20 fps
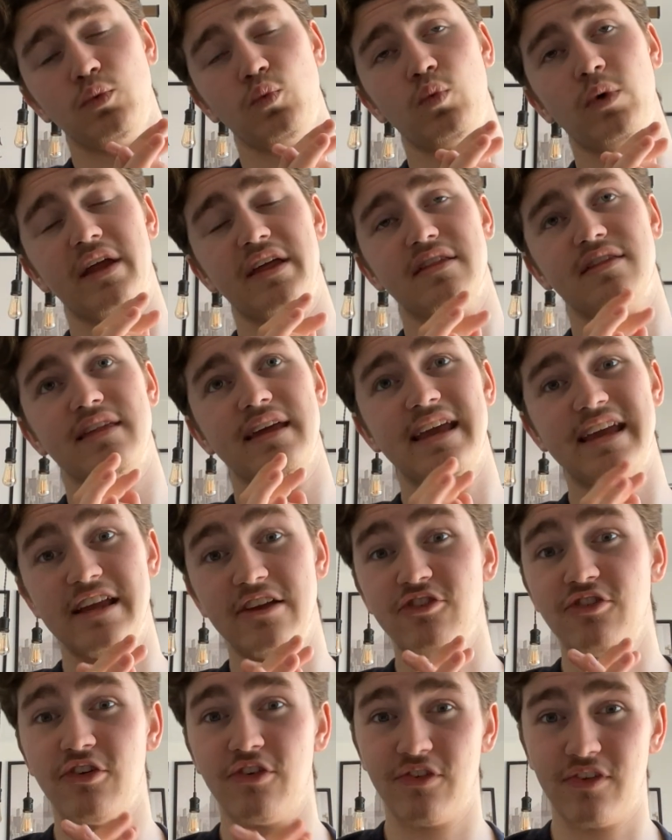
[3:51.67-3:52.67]
with
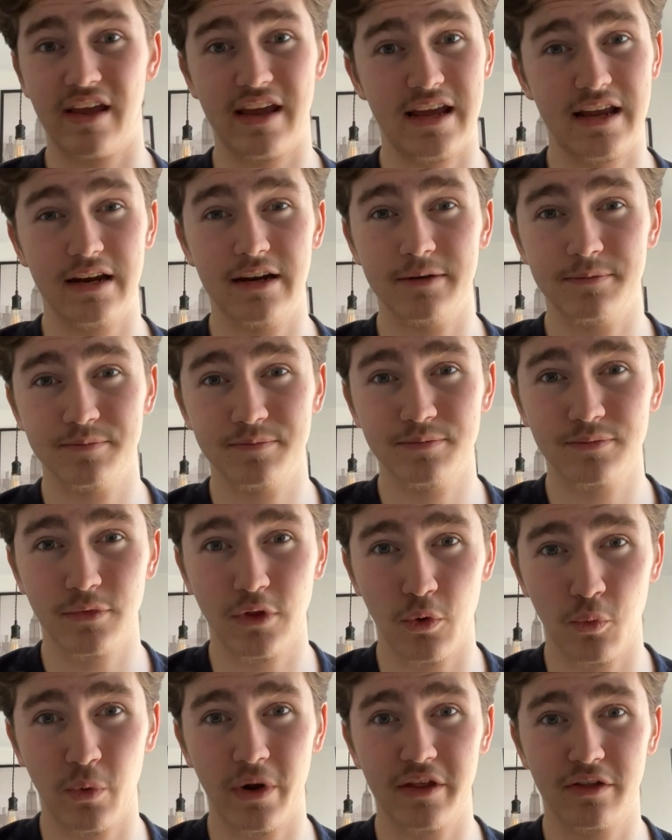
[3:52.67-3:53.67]
each scene
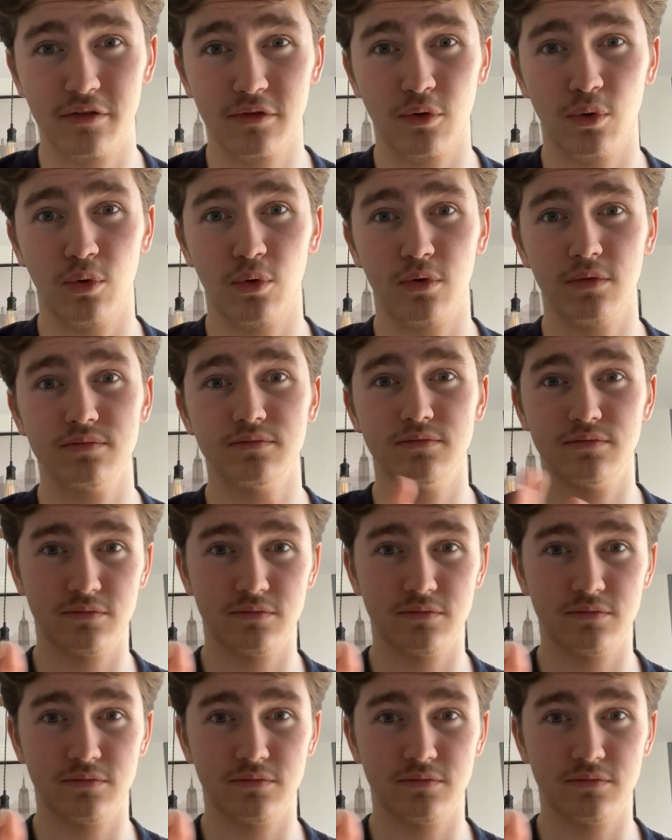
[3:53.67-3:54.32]
that we thought